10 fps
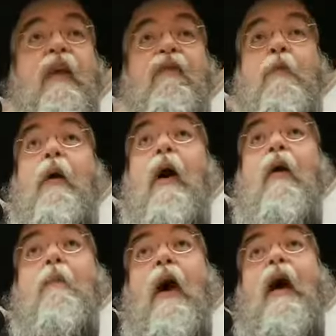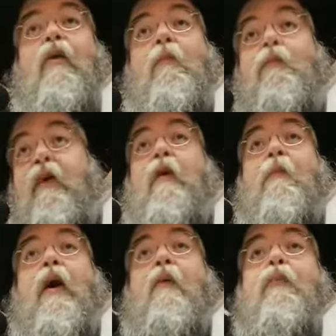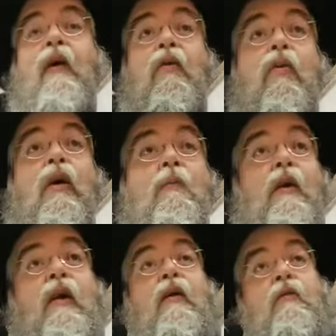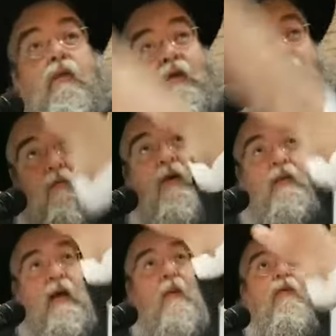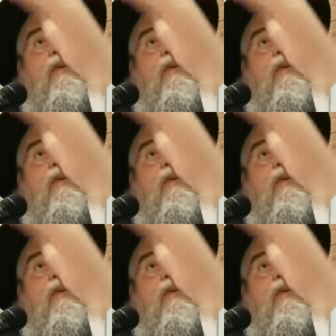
if you pile brick upon brick, one upon one one on top